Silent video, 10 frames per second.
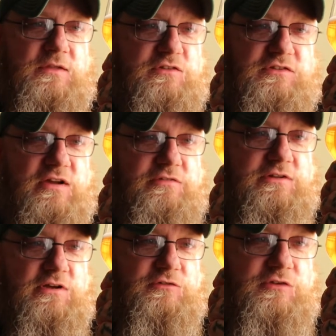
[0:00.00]
there's nothing
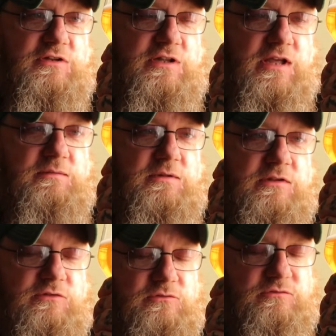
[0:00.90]
nasty in that.
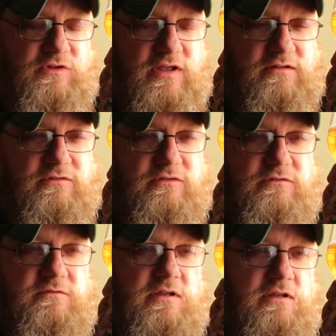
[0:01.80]
It
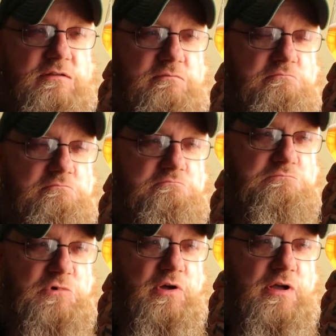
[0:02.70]
sounds
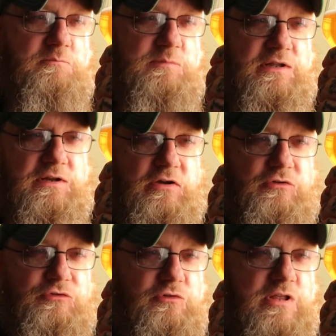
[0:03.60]
like I'm being
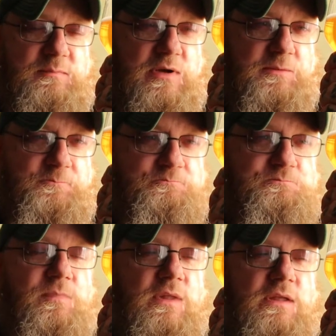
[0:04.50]
harsh on it, but
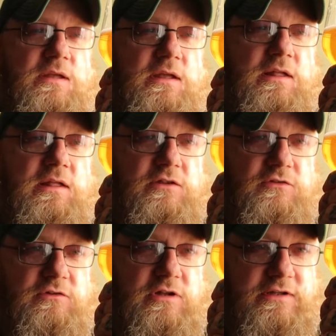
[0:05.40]

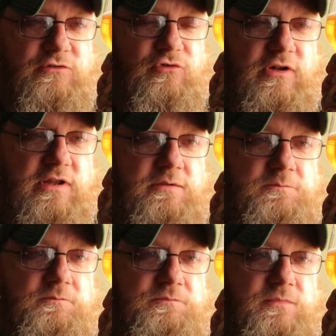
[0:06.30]
it's clean
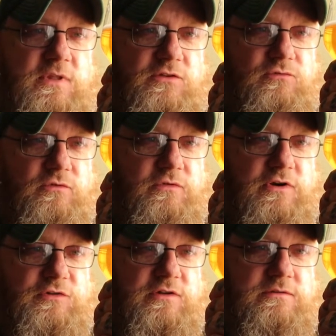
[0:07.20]
drinking, it's
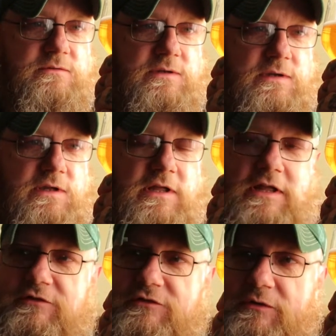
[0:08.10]
refreshing,
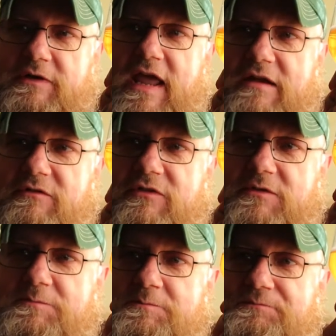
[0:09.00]
it's doing
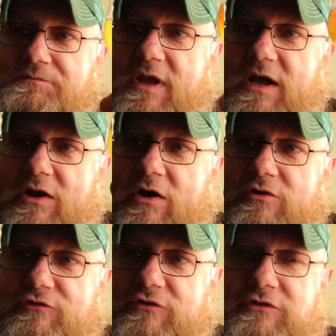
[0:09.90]
everything a
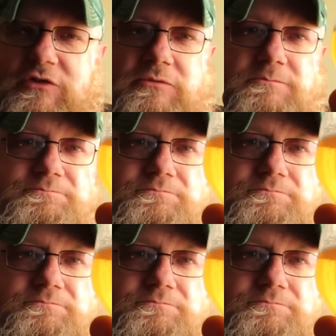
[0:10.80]
lager should do.